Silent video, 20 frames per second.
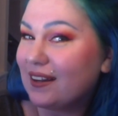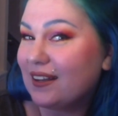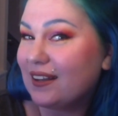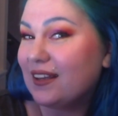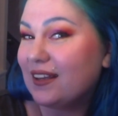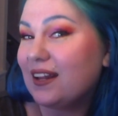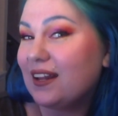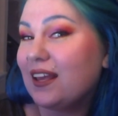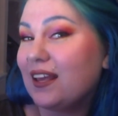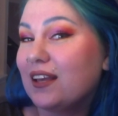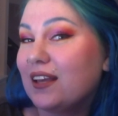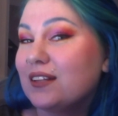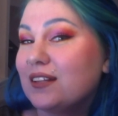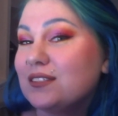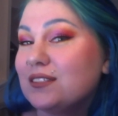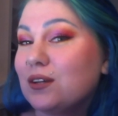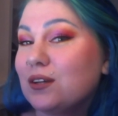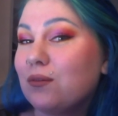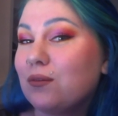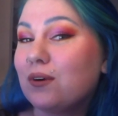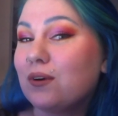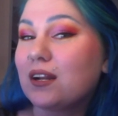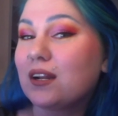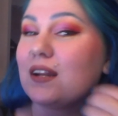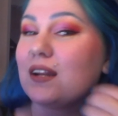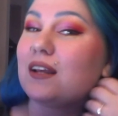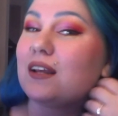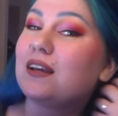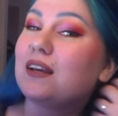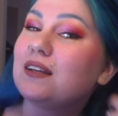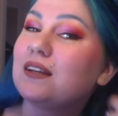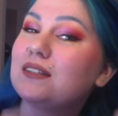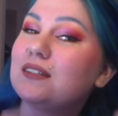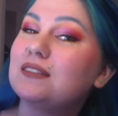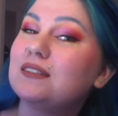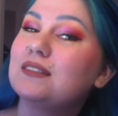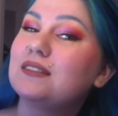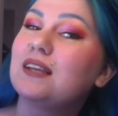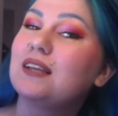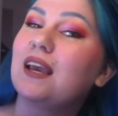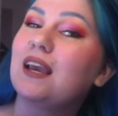it is what it is,